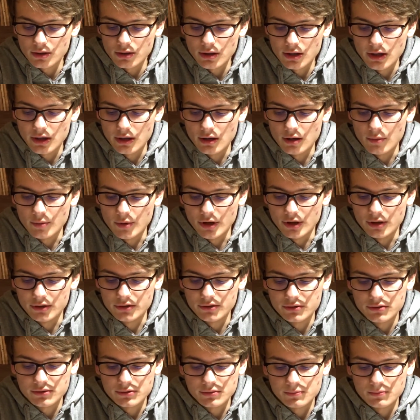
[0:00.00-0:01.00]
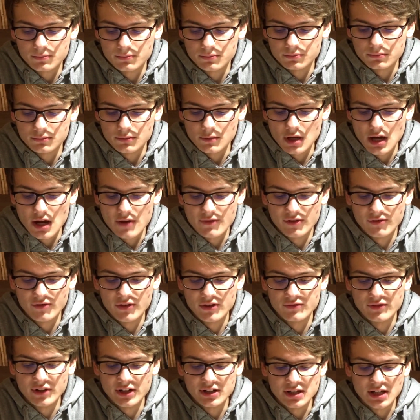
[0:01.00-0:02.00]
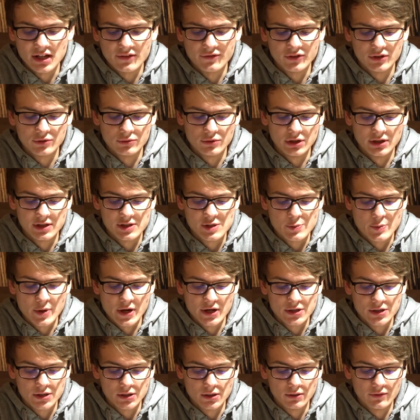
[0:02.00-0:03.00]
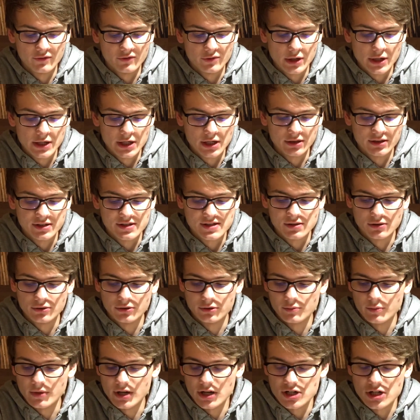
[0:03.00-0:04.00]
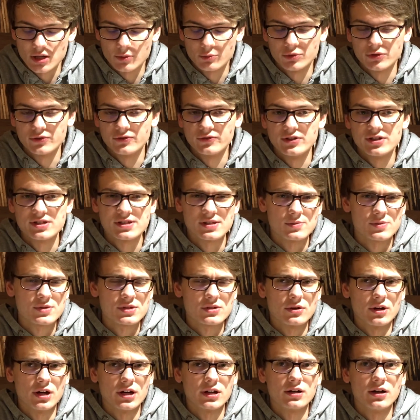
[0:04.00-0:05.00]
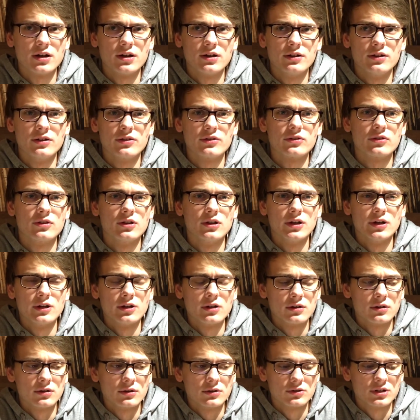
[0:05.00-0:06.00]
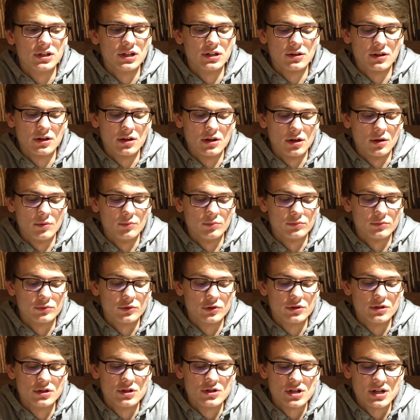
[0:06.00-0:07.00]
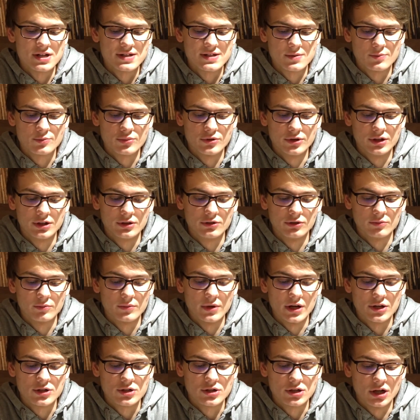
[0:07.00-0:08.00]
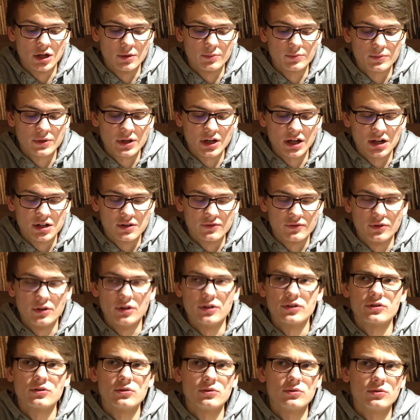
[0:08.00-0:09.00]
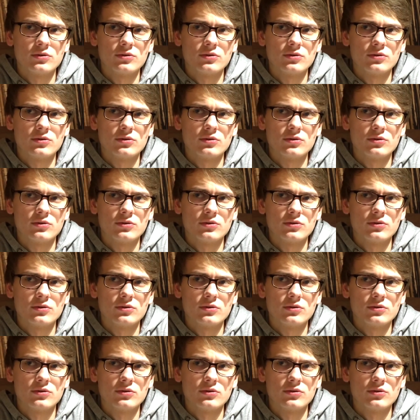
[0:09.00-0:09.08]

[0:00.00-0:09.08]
Yeah, but Other than that, nothing really special. Wailord is a good matchup with this. Striker is Greninja is a pretty good matchup. Gardevoir is